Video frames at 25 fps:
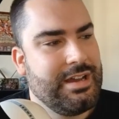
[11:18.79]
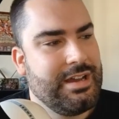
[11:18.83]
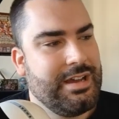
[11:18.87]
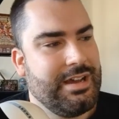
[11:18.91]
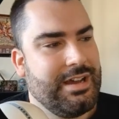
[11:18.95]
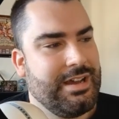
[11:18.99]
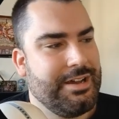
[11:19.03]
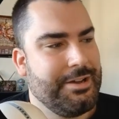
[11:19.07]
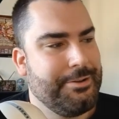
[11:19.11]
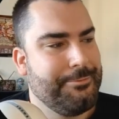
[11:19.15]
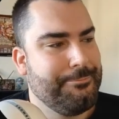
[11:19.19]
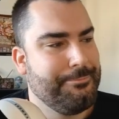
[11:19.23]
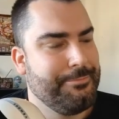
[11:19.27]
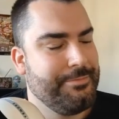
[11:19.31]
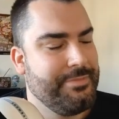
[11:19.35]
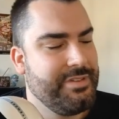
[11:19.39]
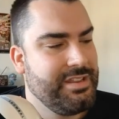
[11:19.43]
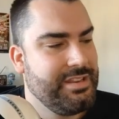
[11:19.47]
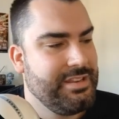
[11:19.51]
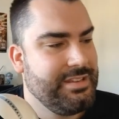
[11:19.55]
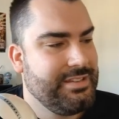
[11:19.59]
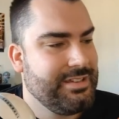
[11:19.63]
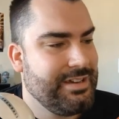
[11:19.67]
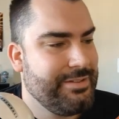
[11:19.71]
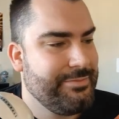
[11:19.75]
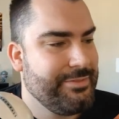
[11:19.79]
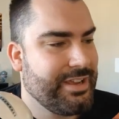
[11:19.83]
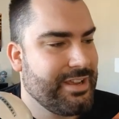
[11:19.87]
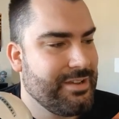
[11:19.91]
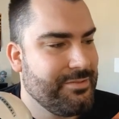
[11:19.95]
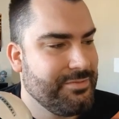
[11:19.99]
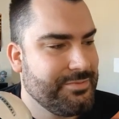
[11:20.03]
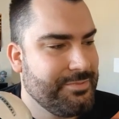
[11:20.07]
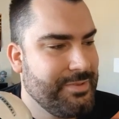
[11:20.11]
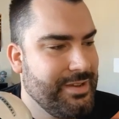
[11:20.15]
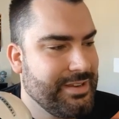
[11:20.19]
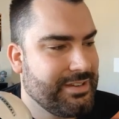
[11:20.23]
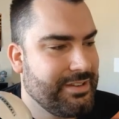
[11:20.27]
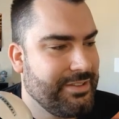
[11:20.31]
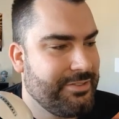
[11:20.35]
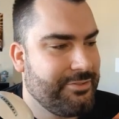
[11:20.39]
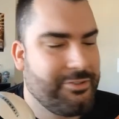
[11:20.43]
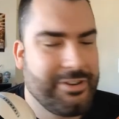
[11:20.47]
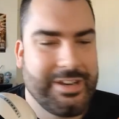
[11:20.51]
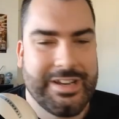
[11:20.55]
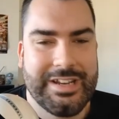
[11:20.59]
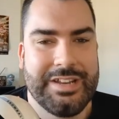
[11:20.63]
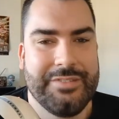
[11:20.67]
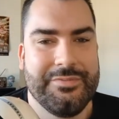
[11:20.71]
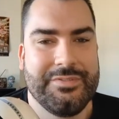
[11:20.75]
Anytime it comes back to
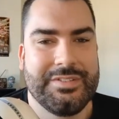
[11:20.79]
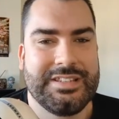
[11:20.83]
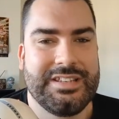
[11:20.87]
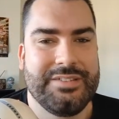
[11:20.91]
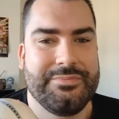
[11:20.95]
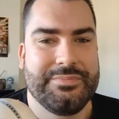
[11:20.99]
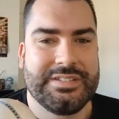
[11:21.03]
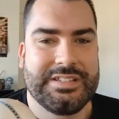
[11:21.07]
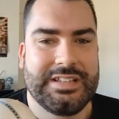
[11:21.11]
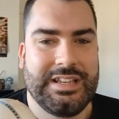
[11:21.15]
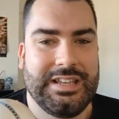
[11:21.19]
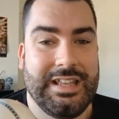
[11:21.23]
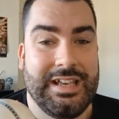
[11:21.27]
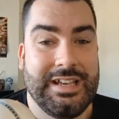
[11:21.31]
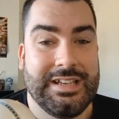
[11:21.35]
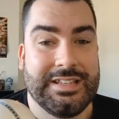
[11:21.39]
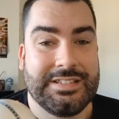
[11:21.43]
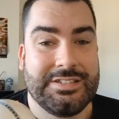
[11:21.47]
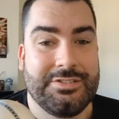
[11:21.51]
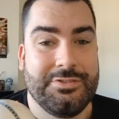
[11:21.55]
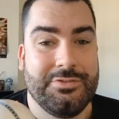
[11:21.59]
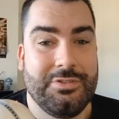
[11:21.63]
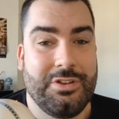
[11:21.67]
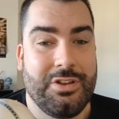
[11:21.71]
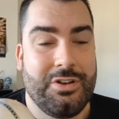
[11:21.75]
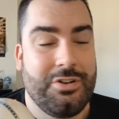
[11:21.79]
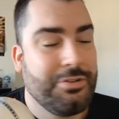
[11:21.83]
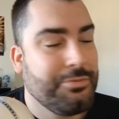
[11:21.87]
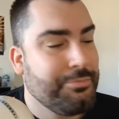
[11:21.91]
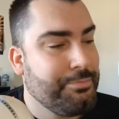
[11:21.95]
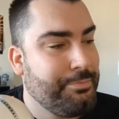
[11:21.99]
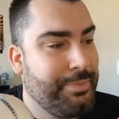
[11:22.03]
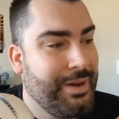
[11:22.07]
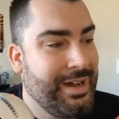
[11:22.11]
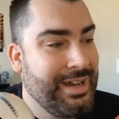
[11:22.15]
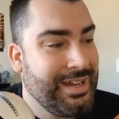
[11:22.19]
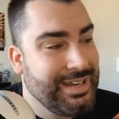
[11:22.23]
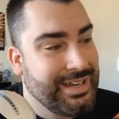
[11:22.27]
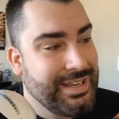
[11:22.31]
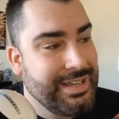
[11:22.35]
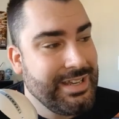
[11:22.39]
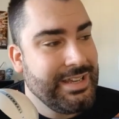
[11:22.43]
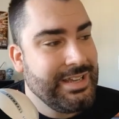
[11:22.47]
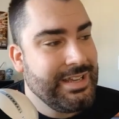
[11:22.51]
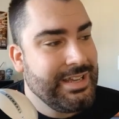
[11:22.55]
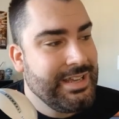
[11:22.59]
3, it never seems to last too long, but